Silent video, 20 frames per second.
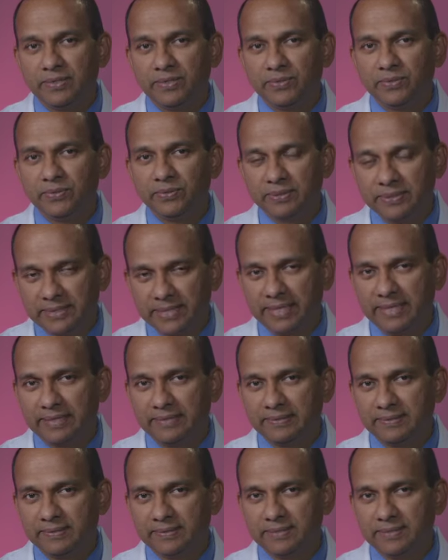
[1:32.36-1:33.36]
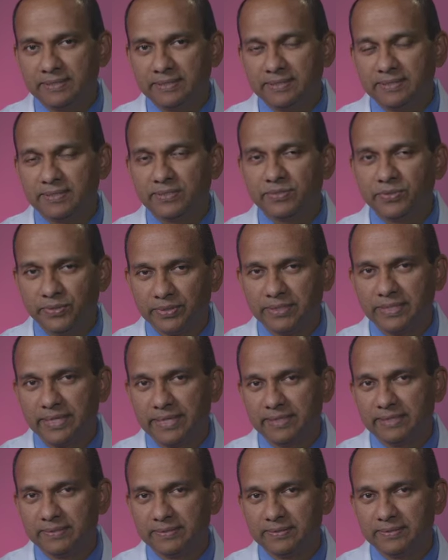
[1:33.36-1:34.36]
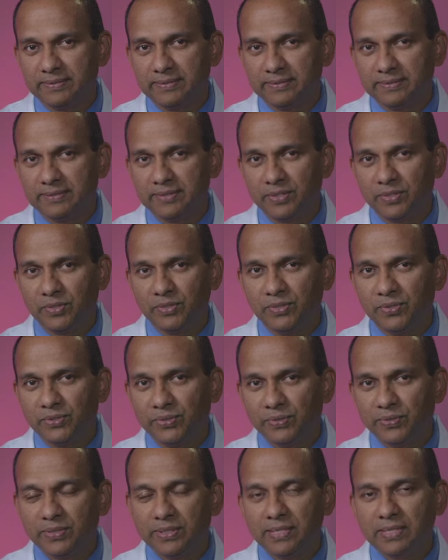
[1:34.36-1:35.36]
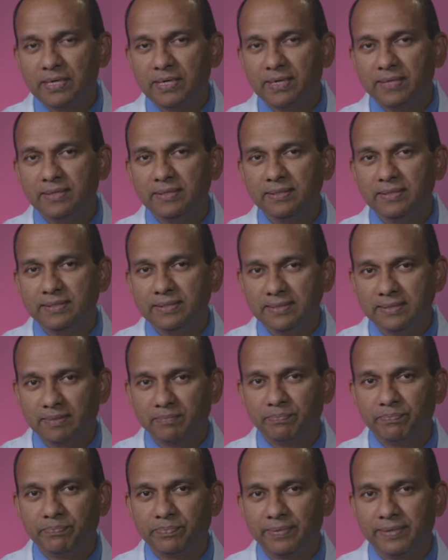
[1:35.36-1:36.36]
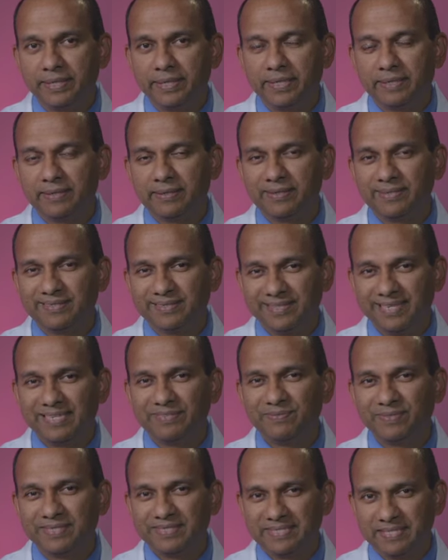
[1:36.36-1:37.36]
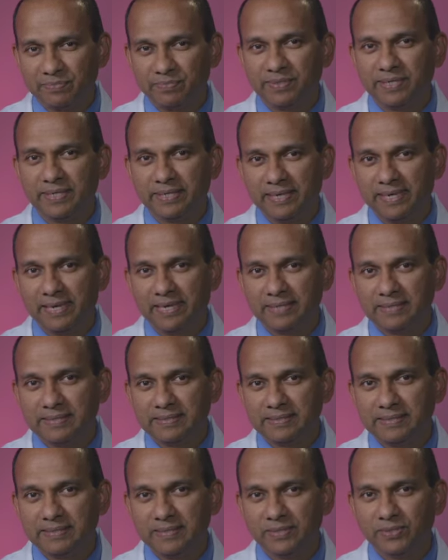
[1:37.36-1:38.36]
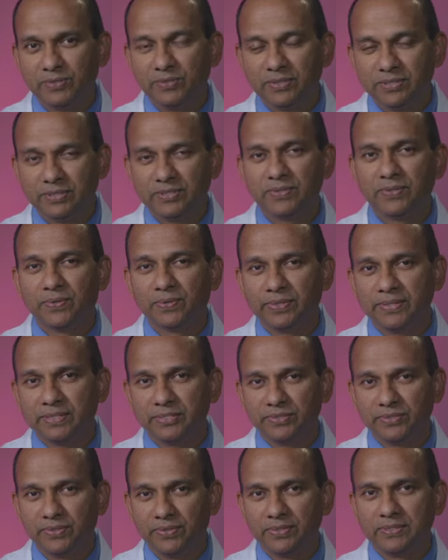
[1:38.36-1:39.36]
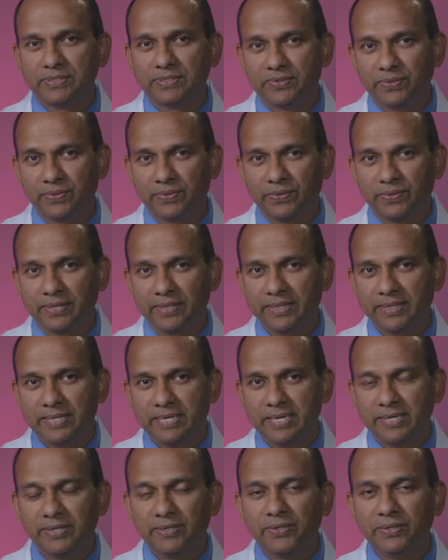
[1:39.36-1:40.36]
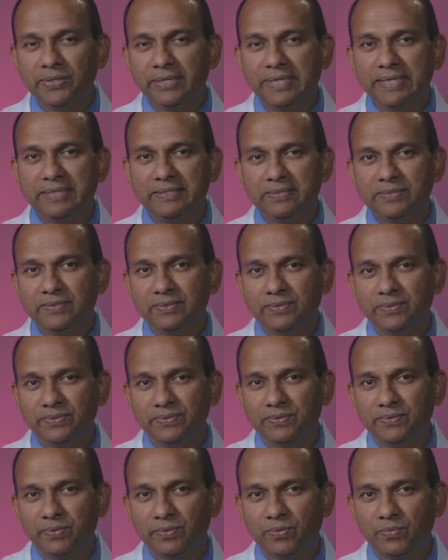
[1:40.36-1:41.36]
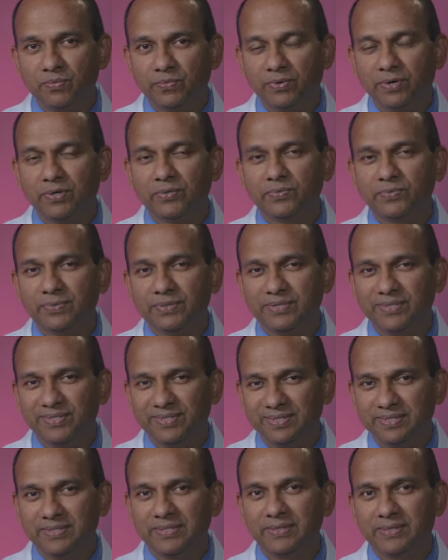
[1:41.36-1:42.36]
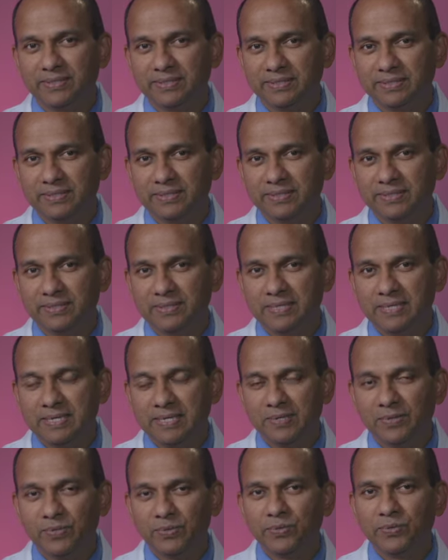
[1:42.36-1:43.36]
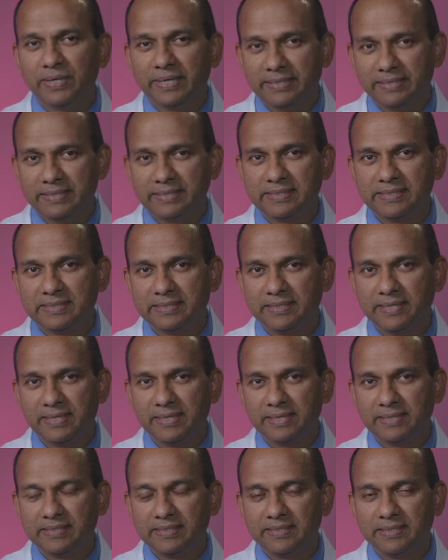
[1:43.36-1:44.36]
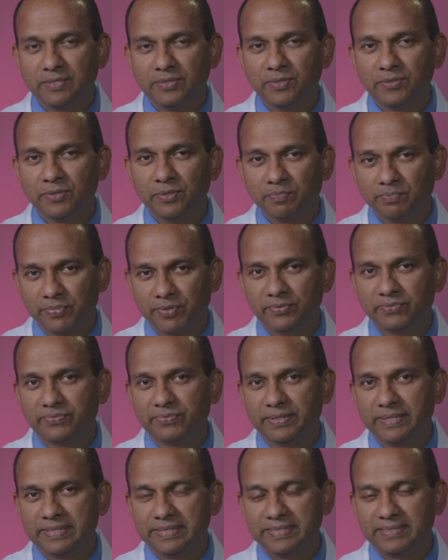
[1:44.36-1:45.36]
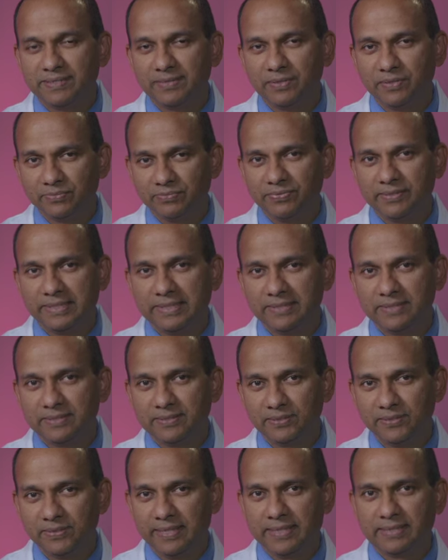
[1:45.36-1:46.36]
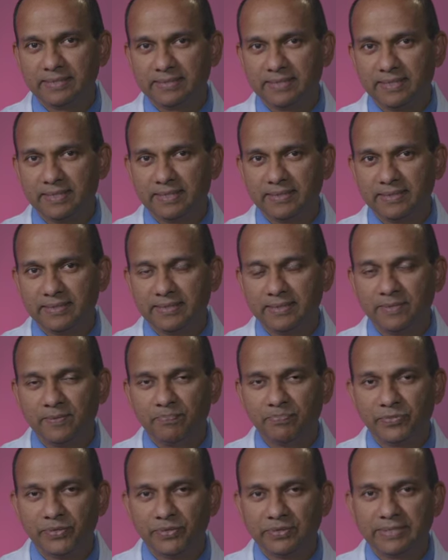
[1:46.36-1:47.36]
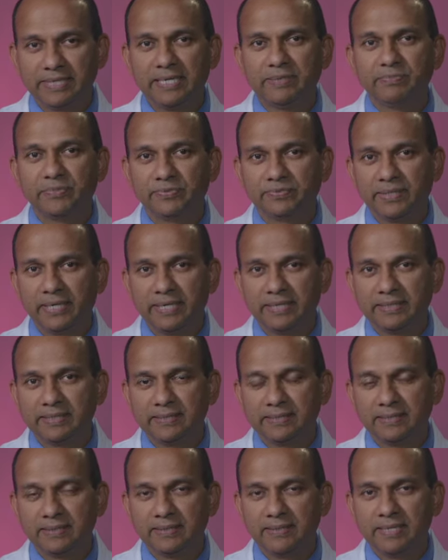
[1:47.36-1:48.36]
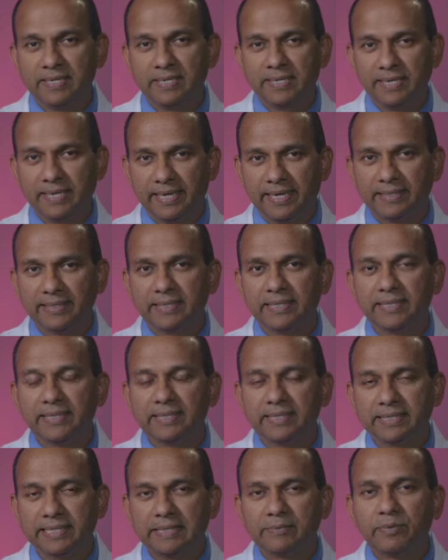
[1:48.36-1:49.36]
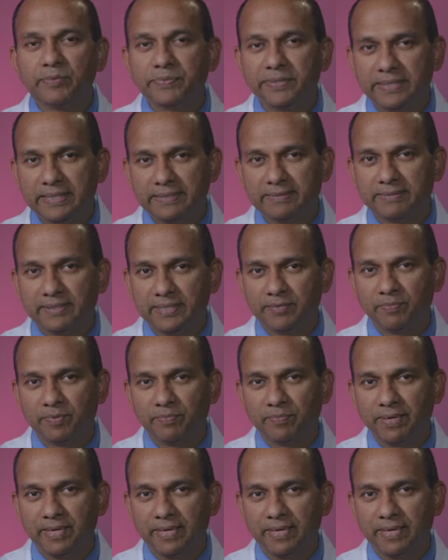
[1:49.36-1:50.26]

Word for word: your diagnosis is your diagnosis. You can't compare that with somebody else. Your story is your story. You need to work with your doctor who understands your preference, your fears, your anxiety, your type of cancer, and then come up with a treatment